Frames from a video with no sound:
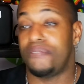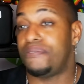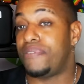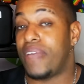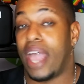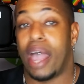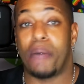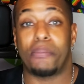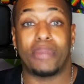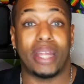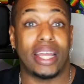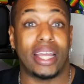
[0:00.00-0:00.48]

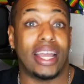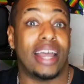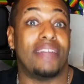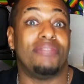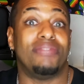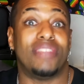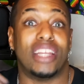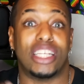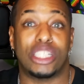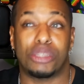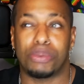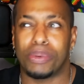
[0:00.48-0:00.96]
family,
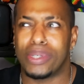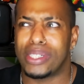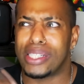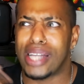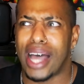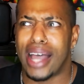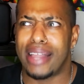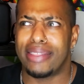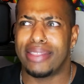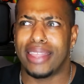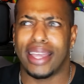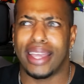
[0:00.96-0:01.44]
and this was,
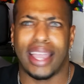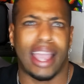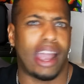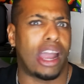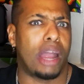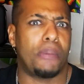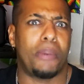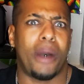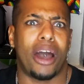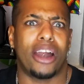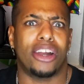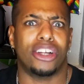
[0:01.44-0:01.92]
I think,
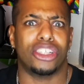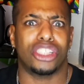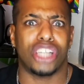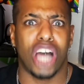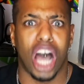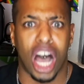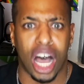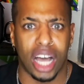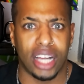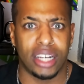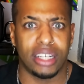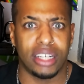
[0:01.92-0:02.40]
Harry Potter's
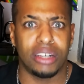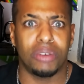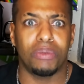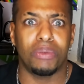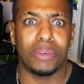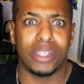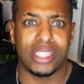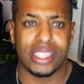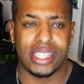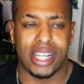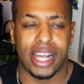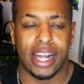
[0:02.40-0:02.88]
aunt
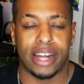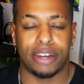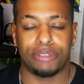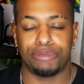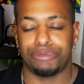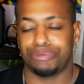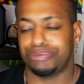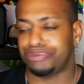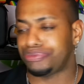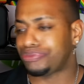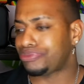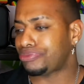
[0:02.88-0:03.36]
was
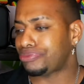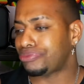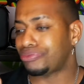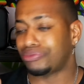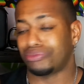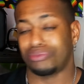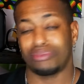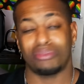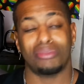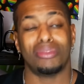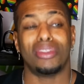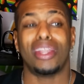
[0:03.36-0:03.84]
there.
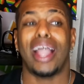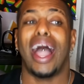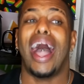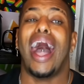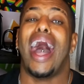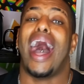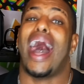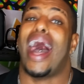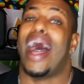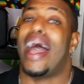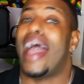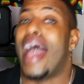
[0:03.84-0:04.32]

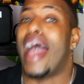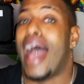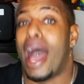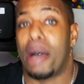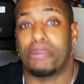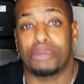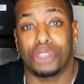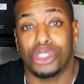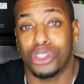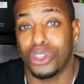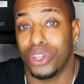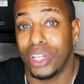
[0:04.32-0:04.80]
I
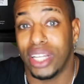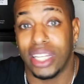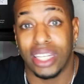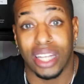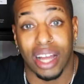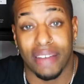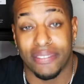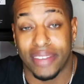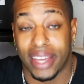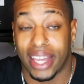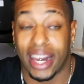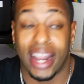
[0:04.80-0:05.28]
absolutely
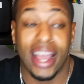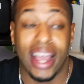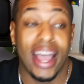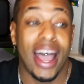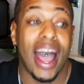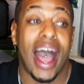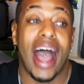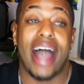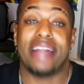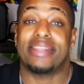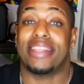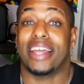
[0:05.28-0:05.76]
love it.
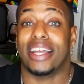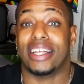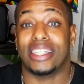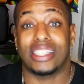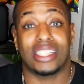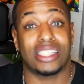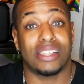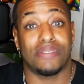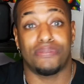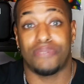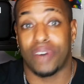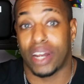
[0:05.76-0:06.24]
I think
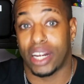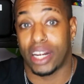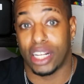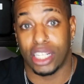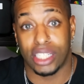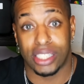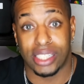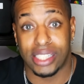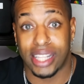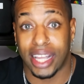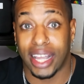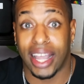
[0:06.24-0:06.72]
it's the
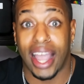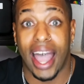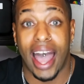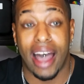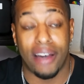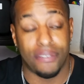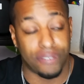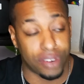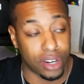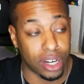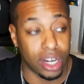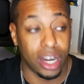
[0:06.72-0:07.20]
funniest thing
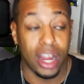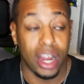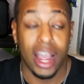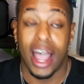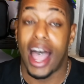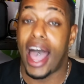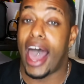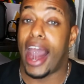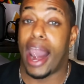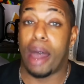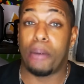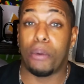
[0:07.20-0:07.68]
ever.
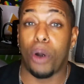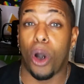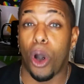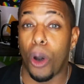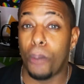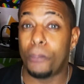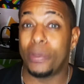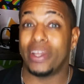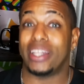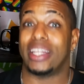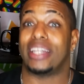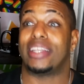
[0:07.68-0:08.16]
And I'm
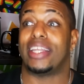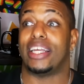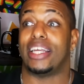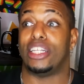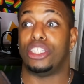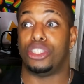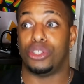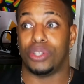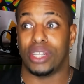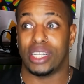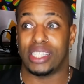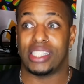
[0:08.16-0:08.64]
hoping that they
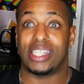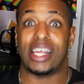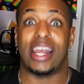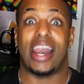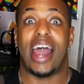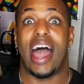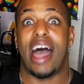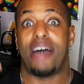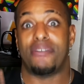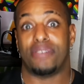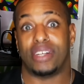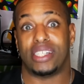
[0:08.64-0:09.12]
do this
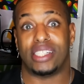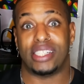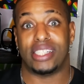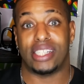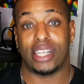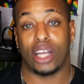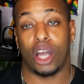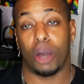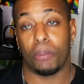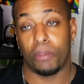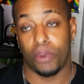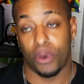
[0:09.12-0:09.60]
in every
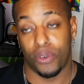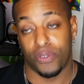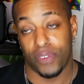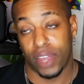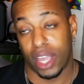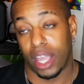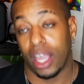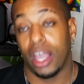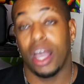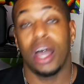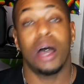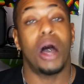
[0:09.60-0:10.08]
single
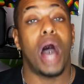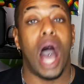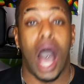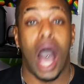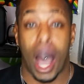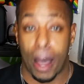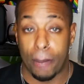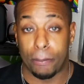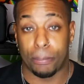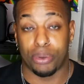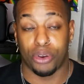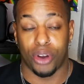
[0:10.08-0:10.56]
movie.
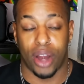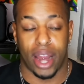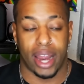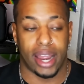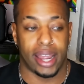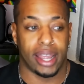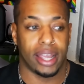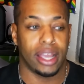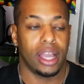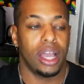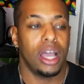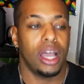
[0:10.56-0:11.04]
I'm praying.